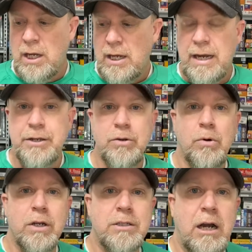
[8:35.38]
I do
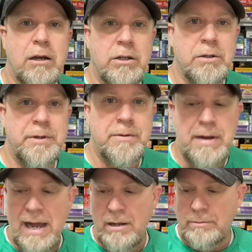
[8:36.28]
want to talk a little bit
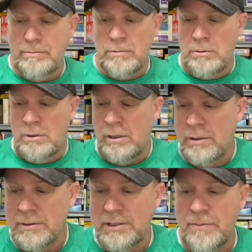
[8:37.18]
about
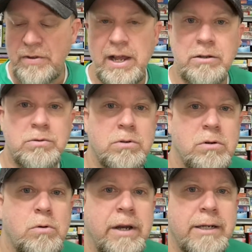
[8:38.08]
something else real
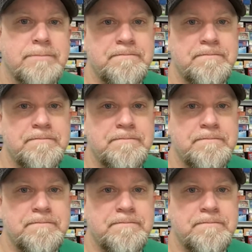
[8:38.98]
quick.